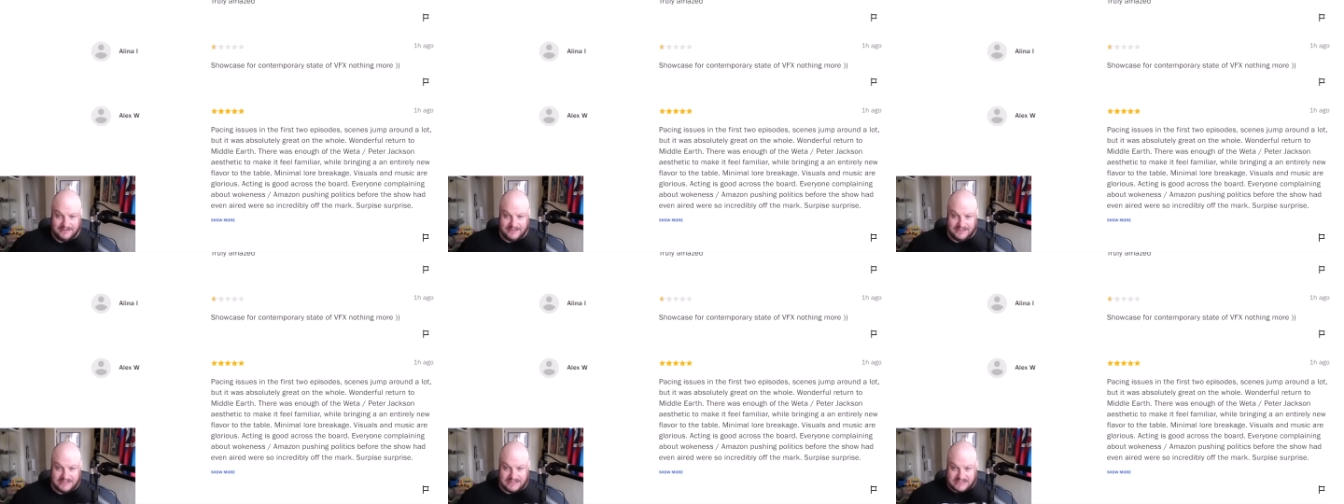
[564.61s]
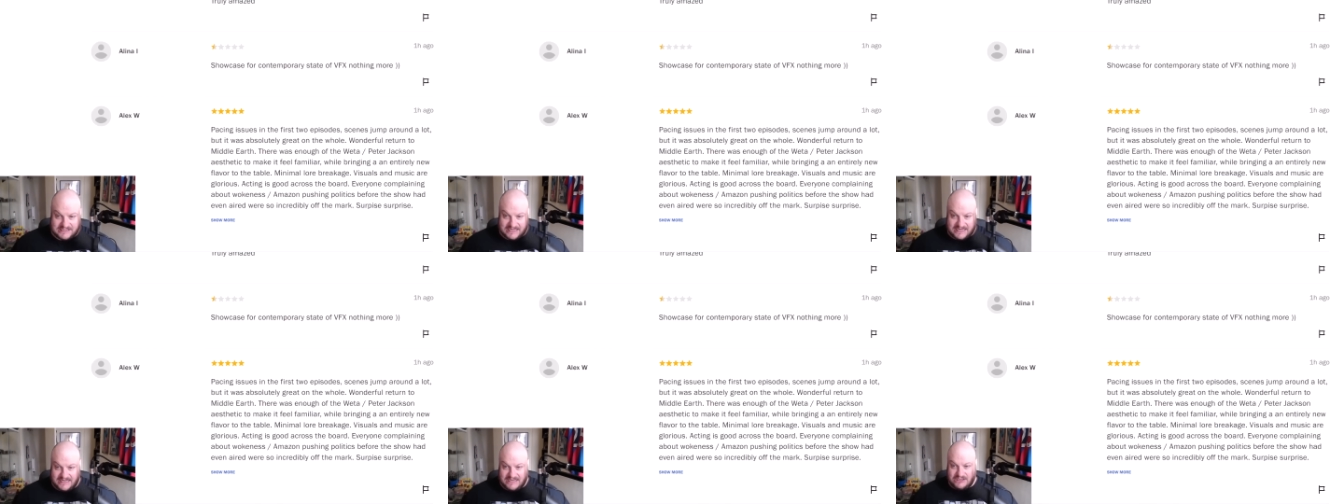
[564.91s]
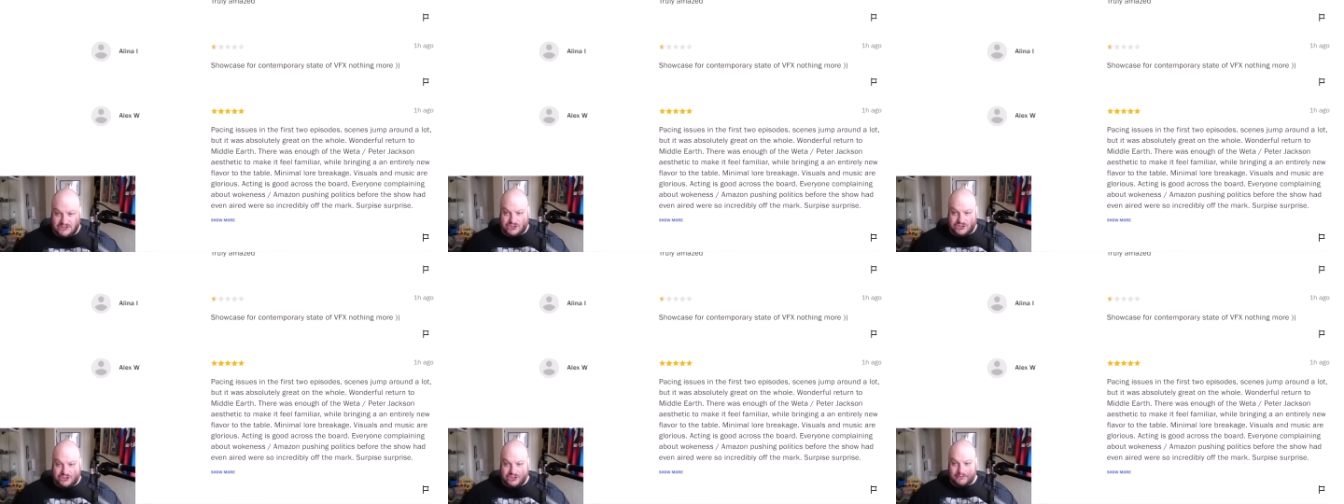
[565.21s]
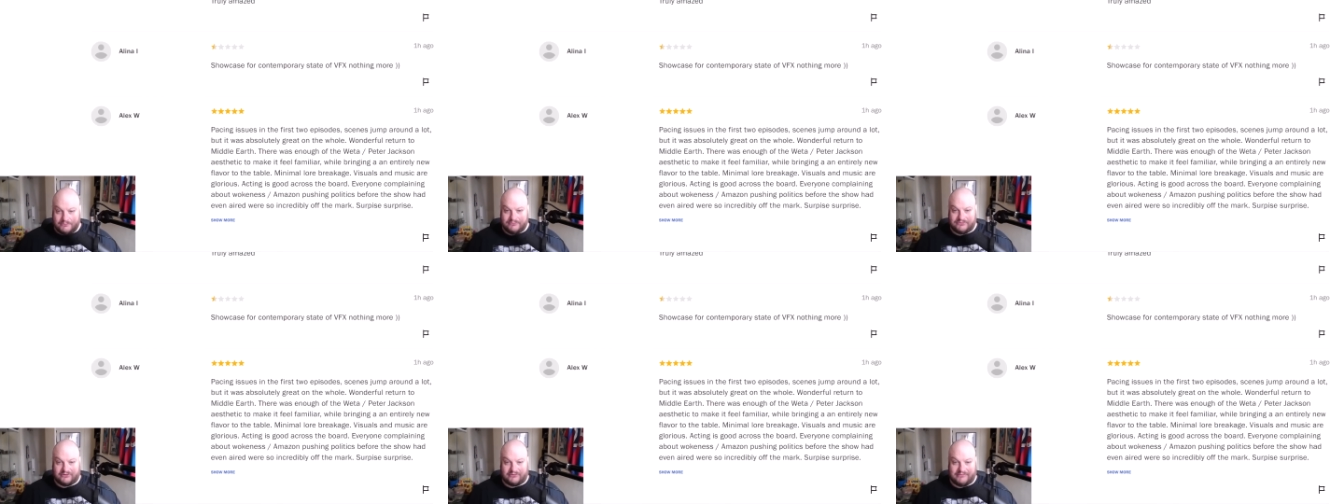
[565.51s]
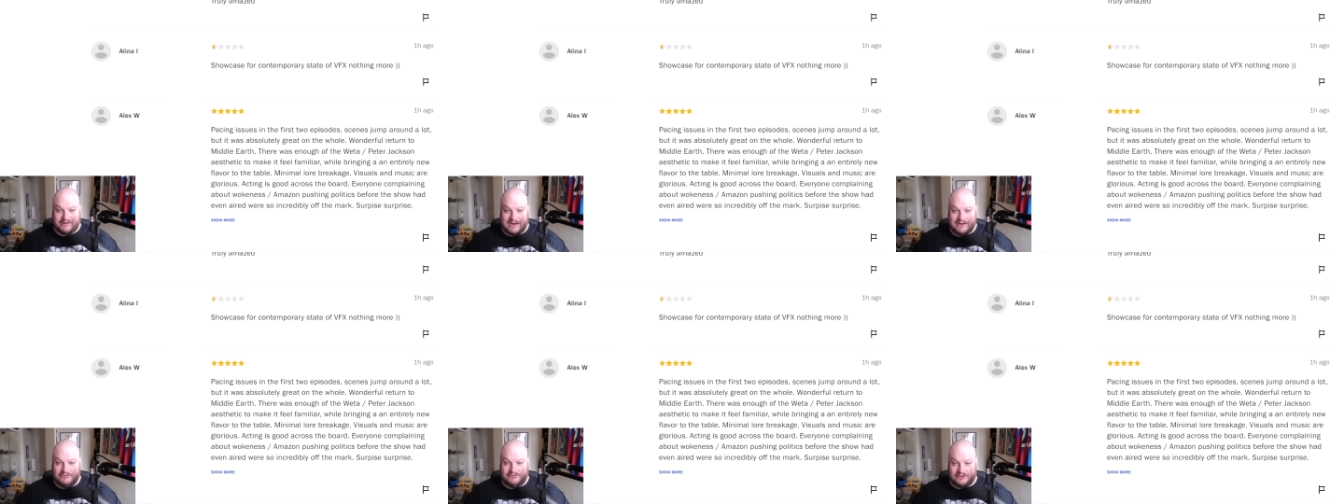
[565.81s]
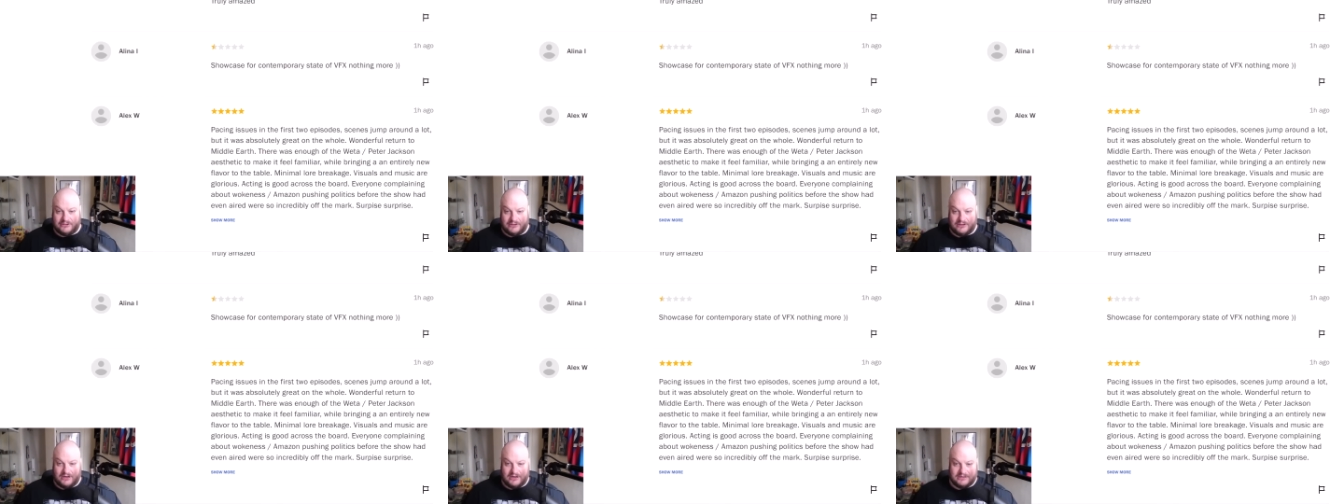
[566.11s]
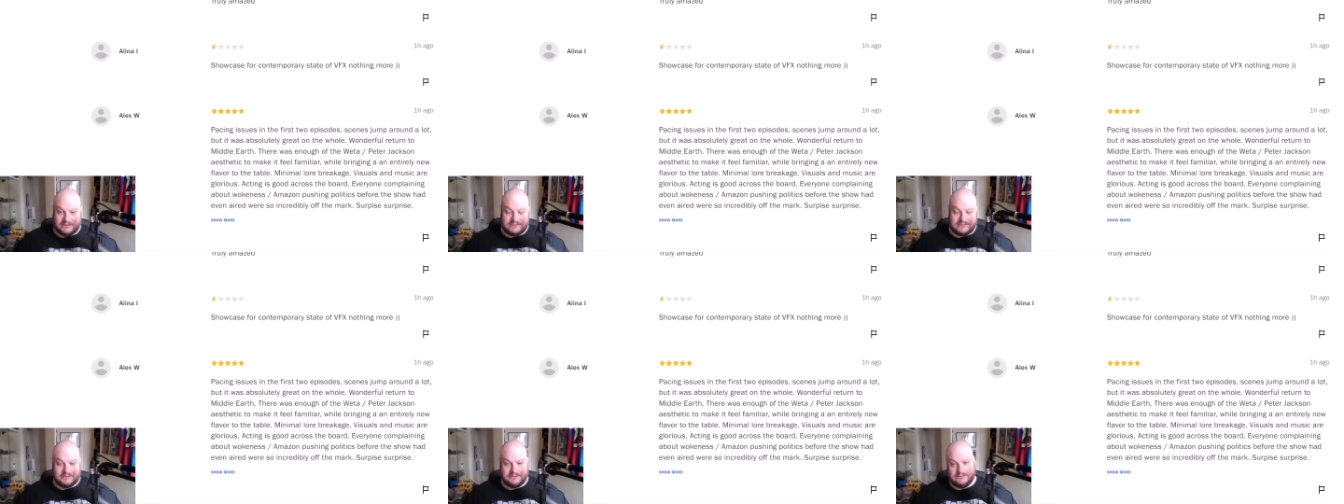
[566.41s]
Scenes jumped around a
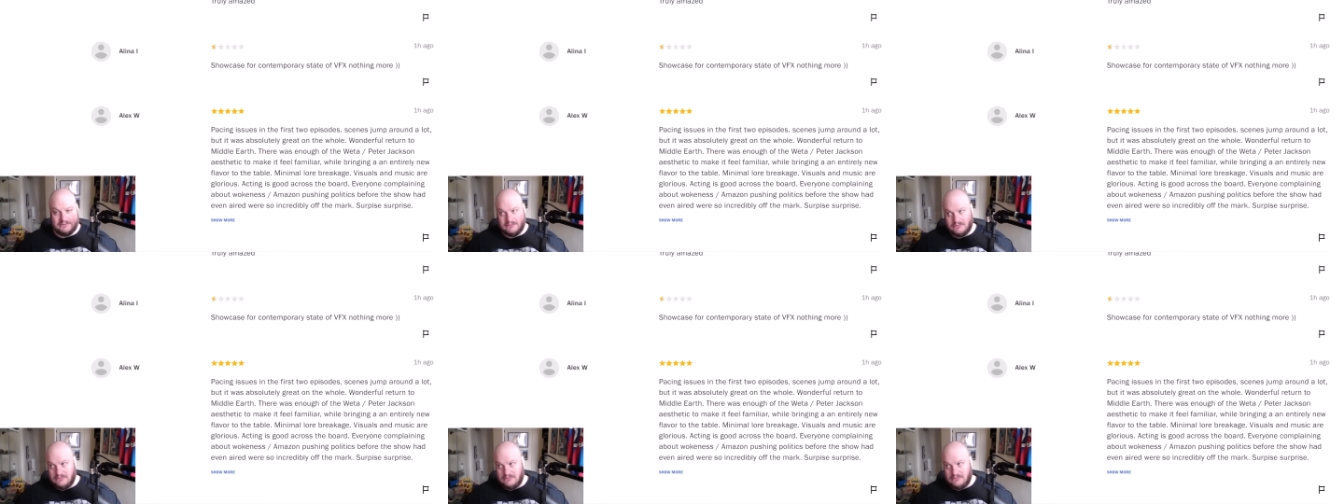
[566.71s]
lot.